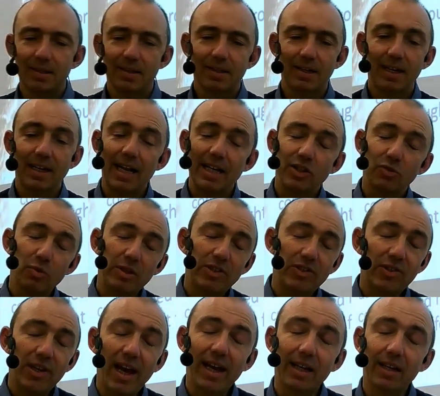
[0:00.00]
And as we
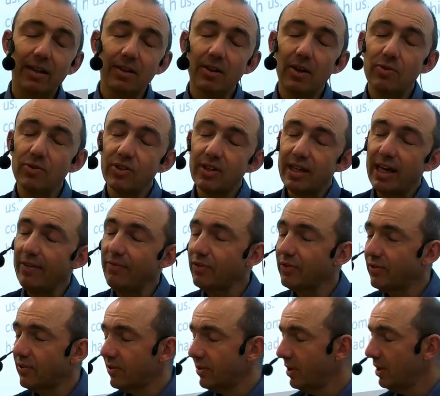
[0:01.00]
sang, those
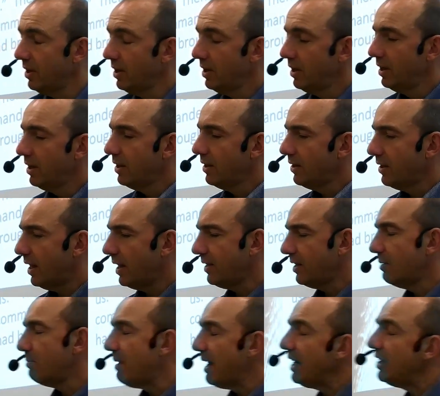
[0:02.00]
gifts that
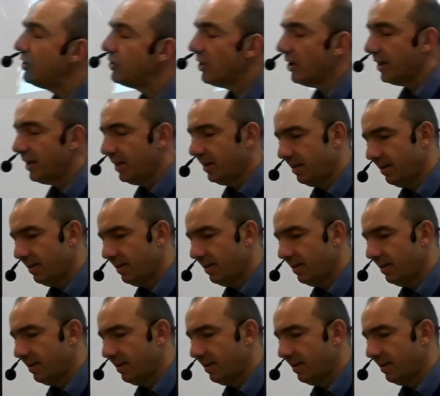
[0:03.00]
the magi,